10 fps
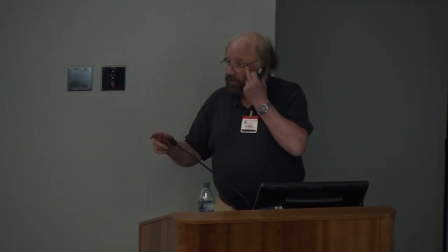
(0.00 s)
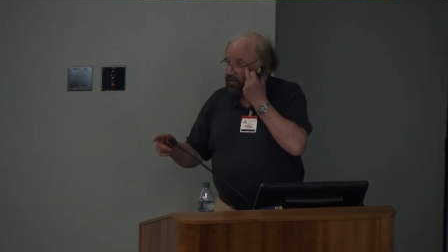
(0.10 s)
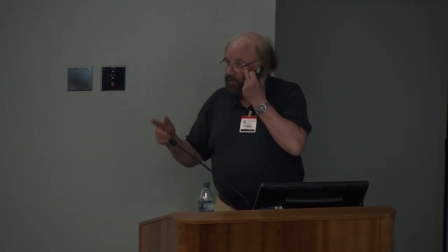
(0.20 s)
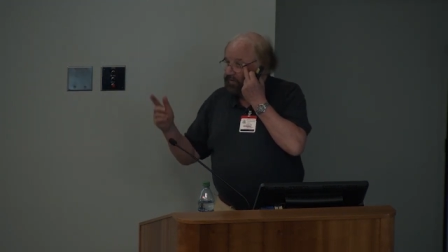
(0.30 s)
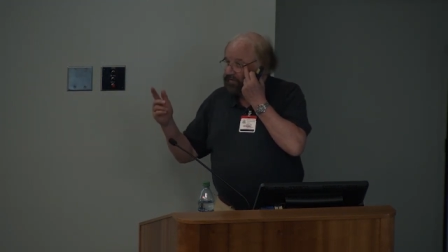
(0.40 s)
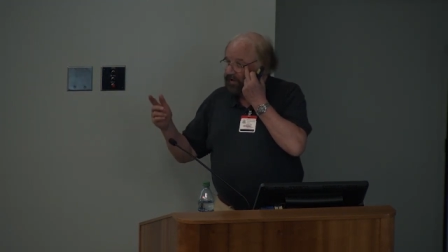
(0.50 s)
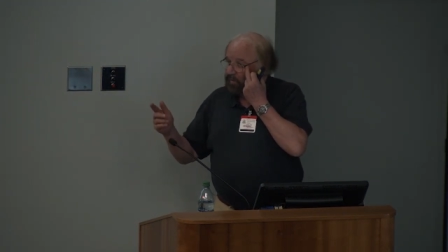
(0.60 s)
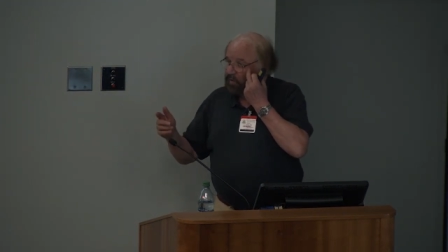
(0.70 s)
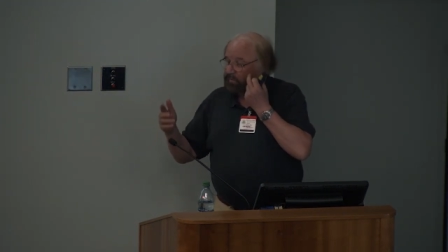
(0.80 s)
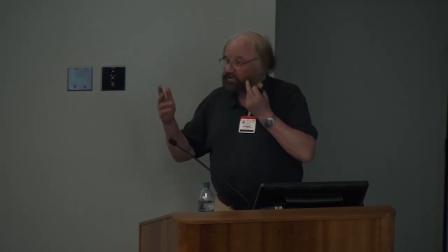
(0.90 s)
You know, that the
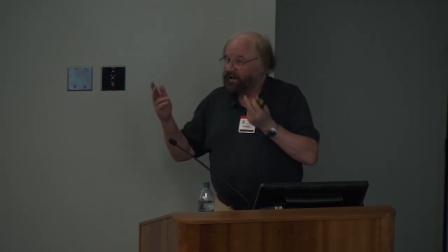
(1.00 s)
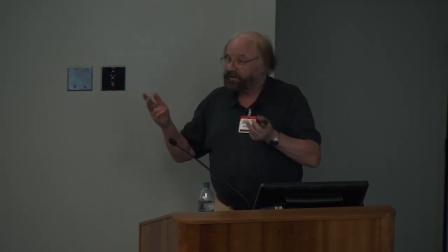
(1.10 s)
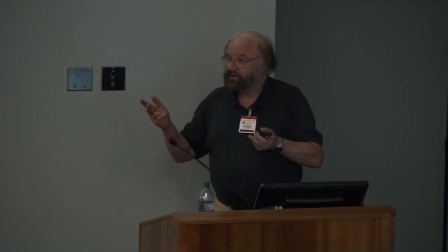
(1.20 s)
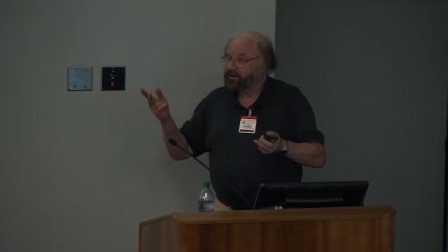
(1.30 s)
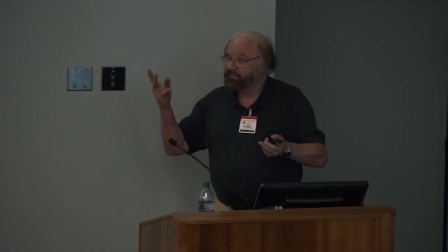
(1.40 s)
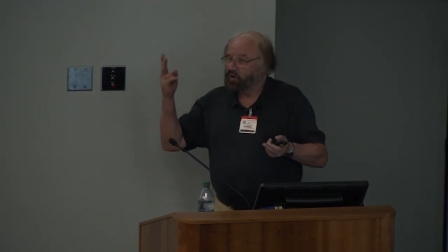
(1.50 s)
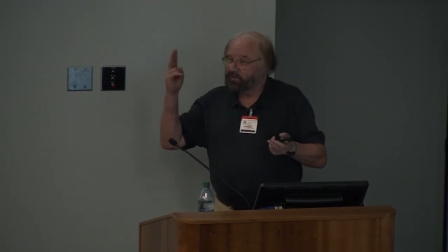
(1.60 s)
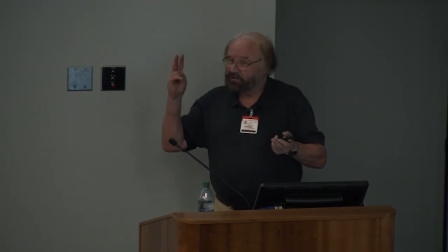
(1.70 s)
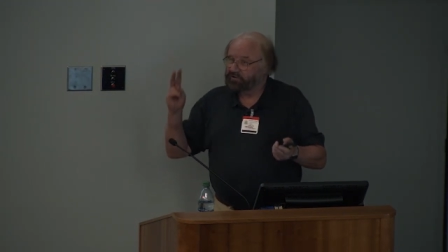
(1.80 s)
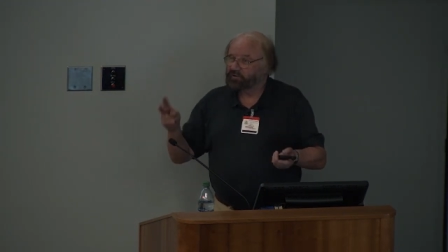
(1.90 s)
second one was an accident
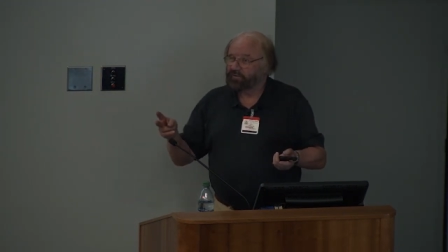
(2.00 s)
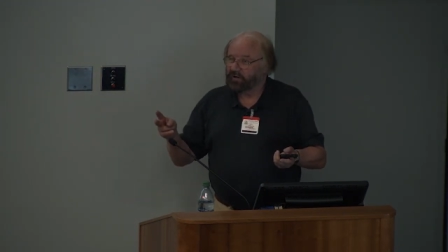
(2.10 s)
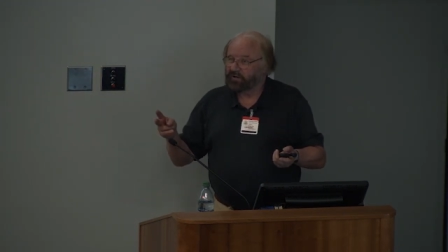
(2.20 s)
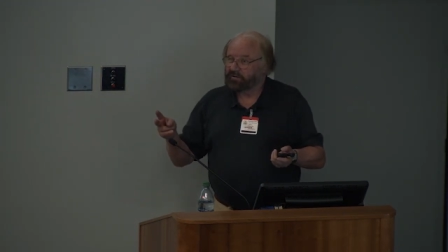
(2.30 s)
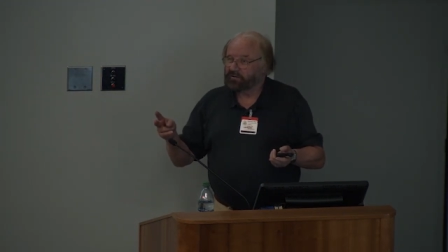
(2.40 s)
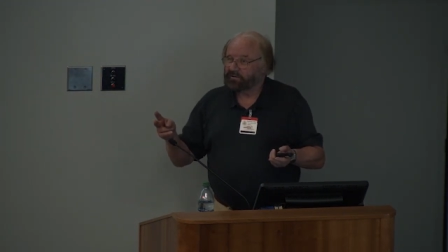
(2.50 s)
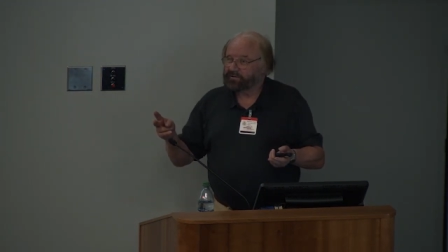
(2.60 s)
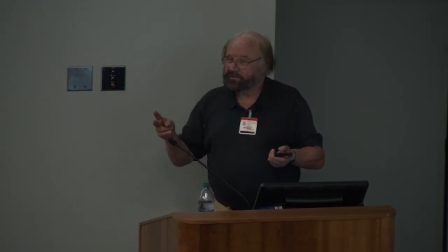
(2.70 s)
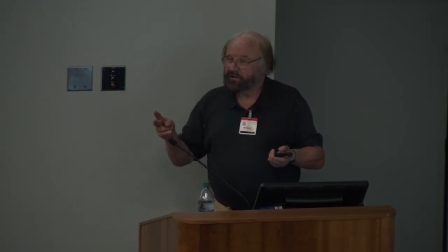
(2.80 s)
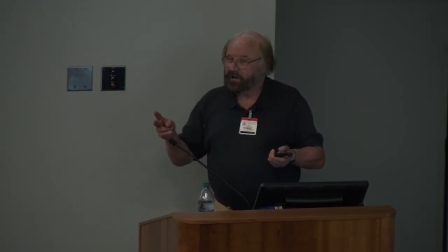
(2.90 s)
involving two
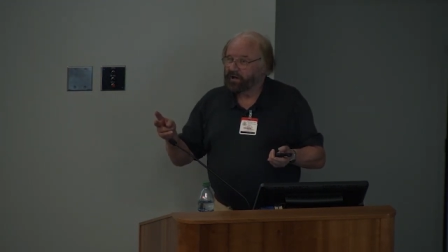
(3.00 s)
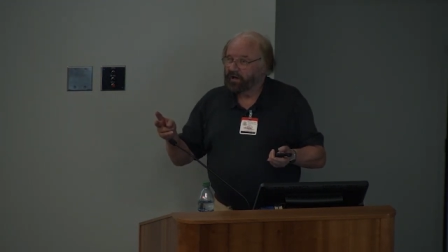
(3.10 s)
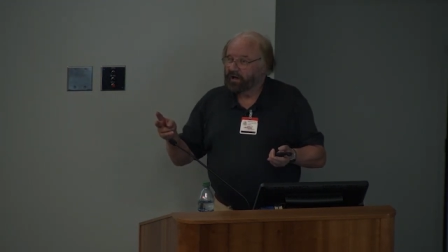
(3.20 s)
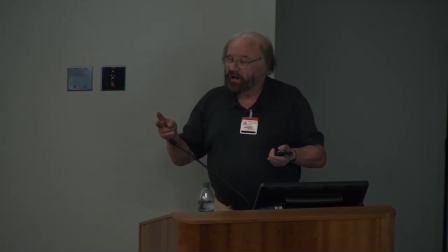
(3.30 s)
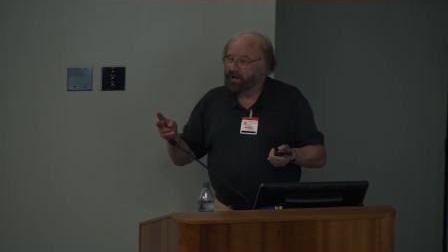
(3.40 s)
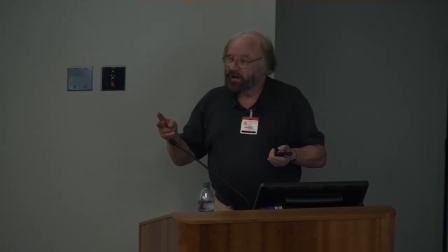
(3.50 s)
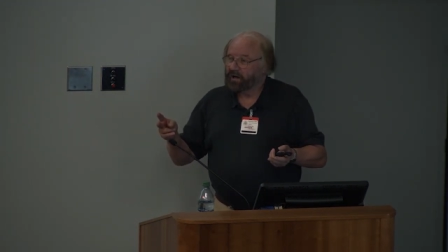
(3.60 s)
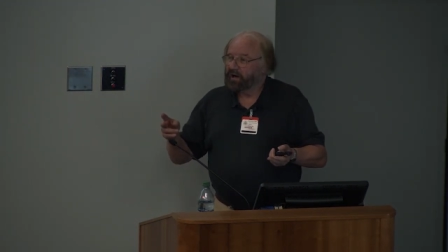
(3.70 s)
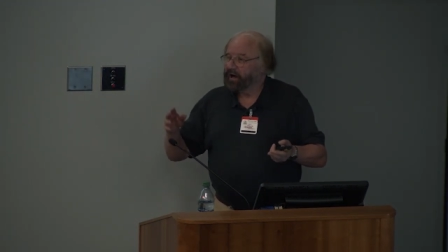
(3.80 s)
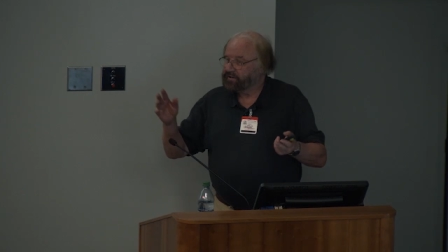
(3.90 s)
vehicles,
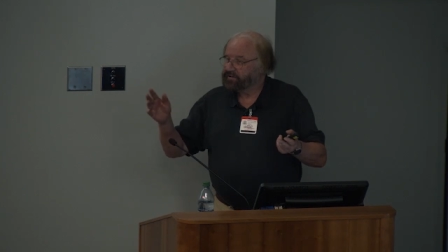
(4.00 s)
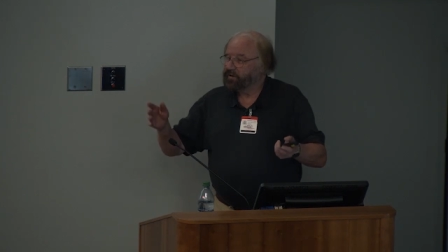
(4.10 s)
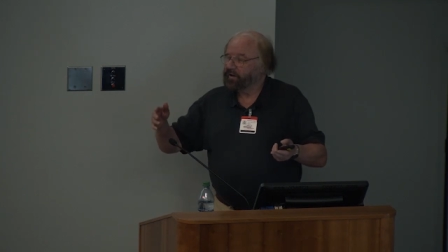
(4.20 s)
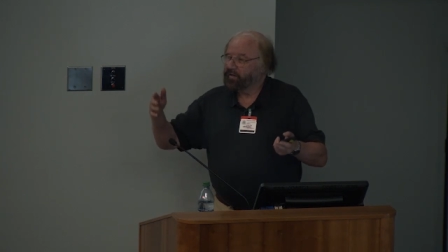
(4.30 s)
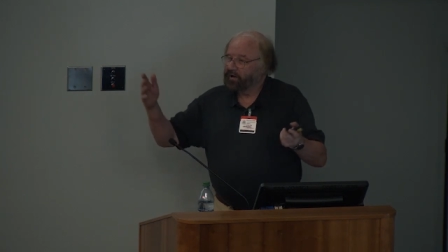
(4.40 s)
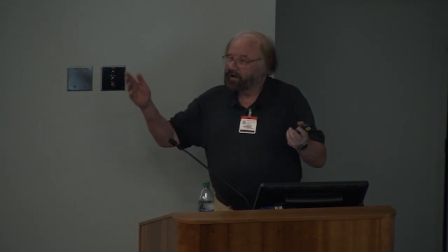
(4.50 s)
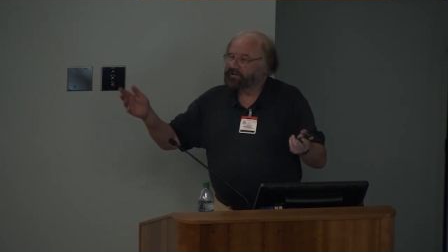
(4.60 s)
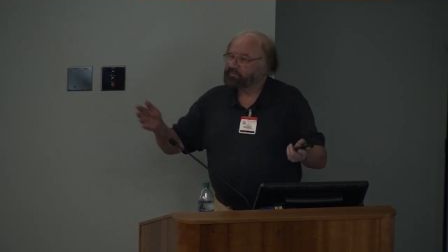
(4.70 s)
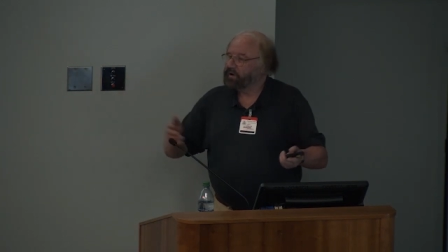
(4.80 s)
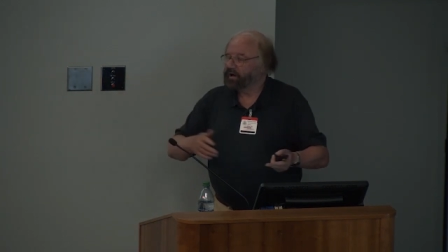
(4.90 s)
uh, and so on. And the
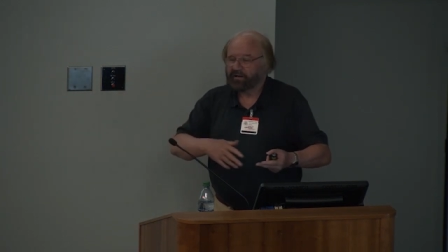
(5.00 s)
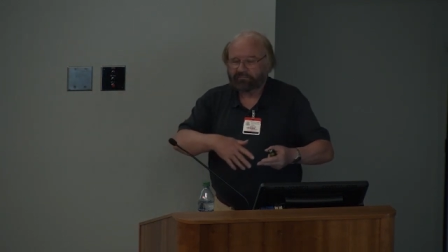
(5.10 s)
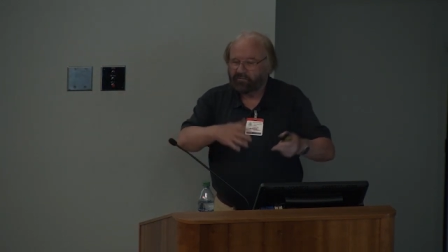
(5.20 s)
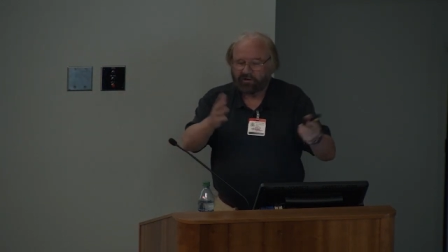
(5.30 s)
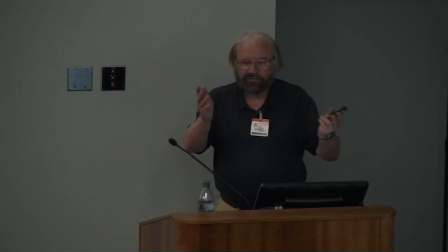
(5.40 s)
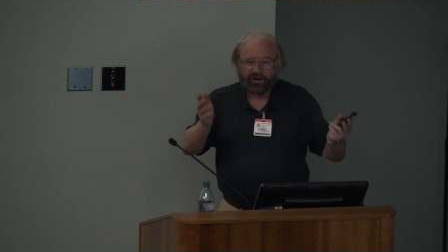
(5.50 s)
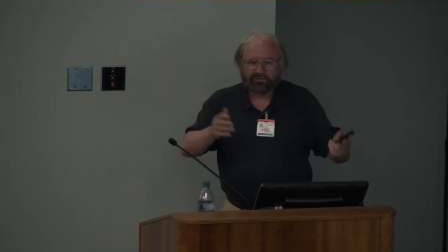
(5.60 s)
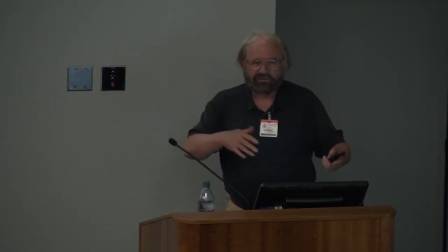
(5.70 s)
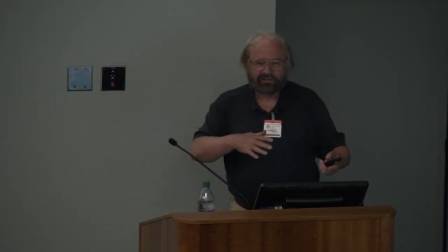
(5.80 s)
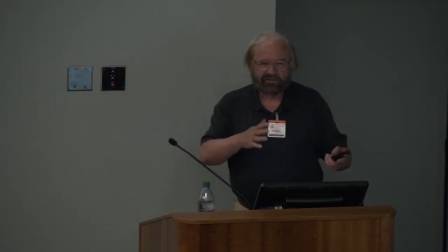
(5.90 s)
last one had you know five
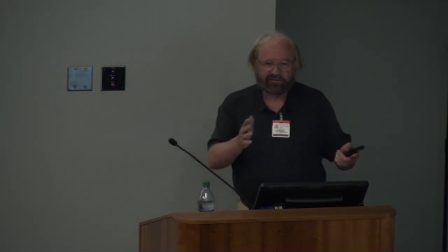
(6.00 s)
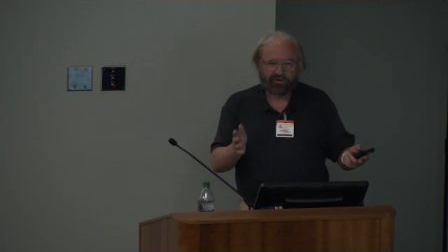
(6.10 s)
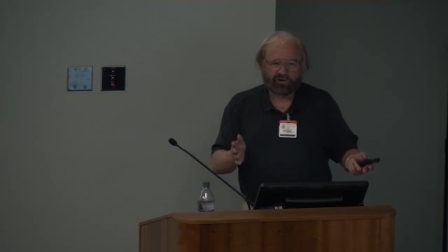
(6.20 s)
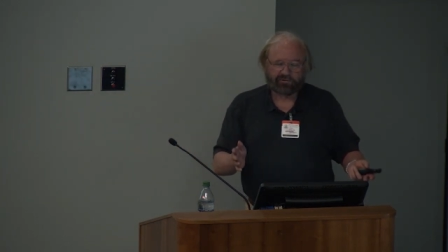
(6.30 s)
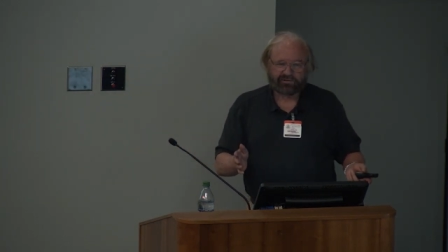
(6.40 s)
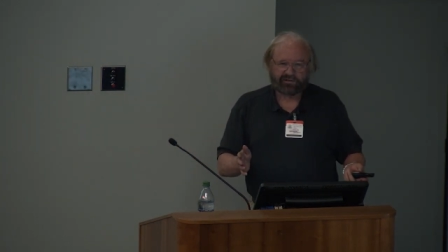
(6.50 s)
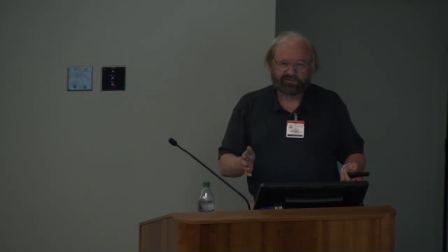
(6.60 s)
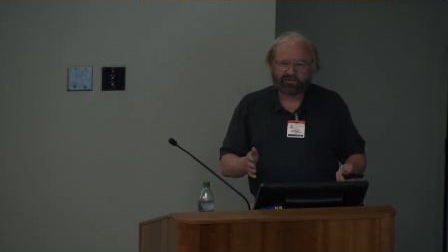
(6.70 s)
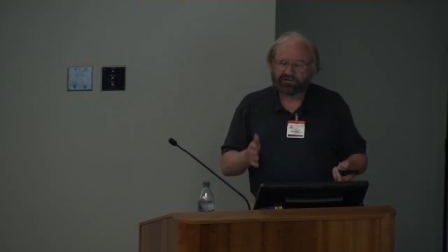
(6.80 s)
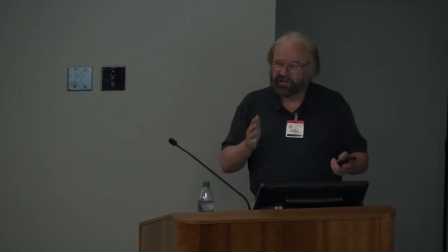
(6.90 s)
or six involved and so
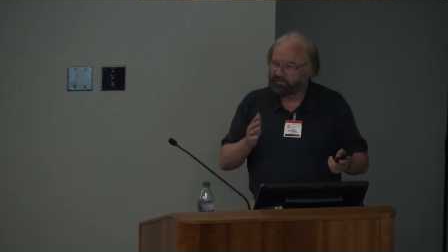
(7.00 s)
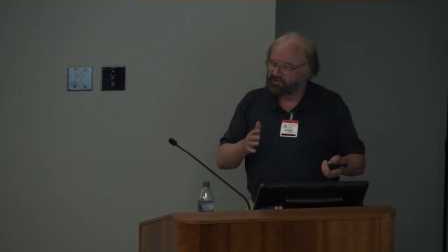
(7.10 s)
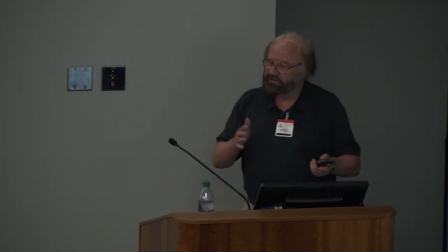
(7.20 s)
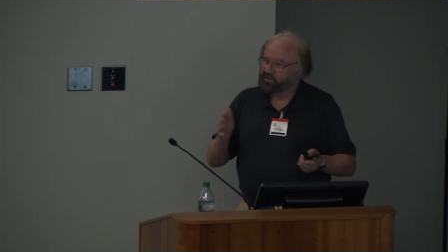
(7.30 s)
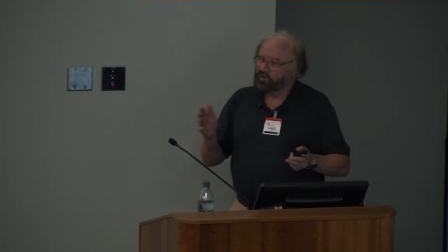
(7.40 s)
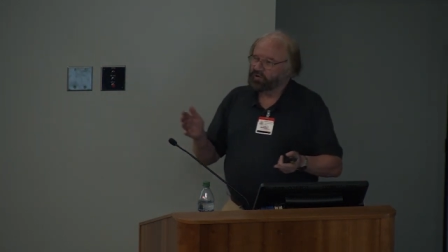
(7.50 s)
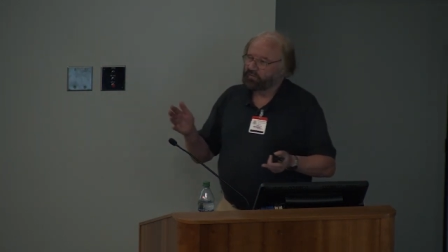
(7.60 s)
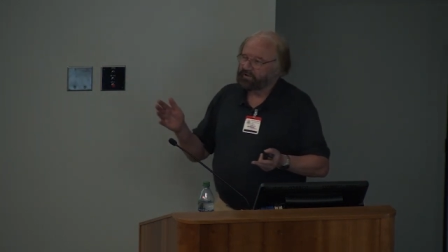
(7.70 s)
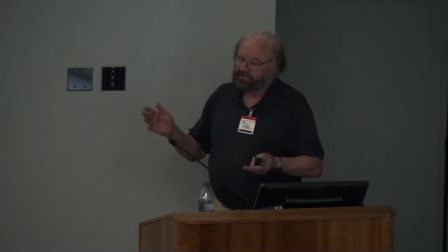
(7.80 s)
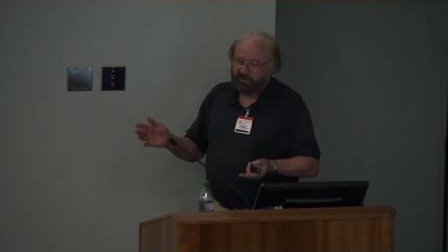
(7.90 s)
forth. So that was the order
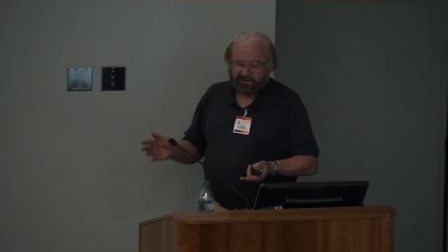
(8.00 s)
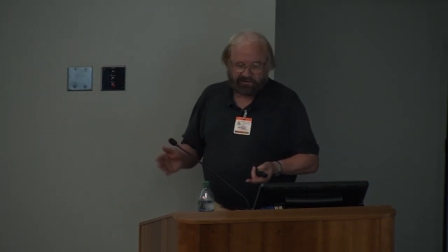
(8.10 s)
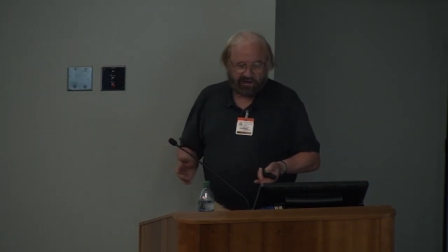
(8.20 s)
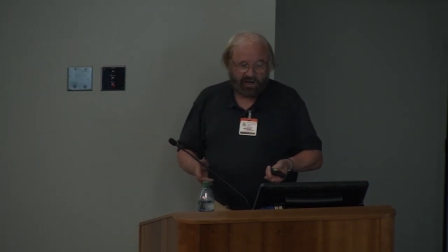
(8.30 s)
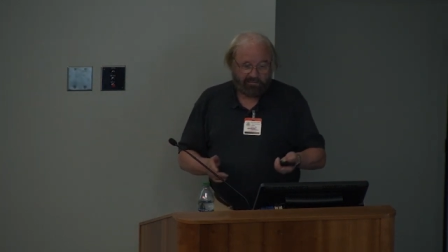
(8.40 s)
we expected.